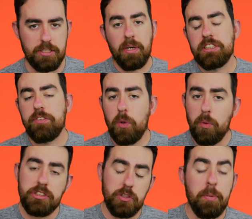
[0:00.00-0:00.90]
But if you
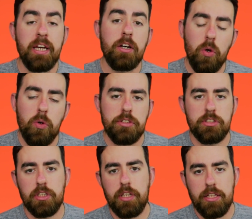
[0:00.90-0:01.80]
were to pick claws
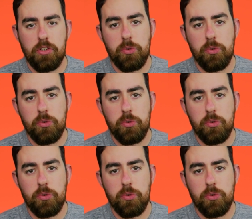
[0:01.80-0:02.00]
then you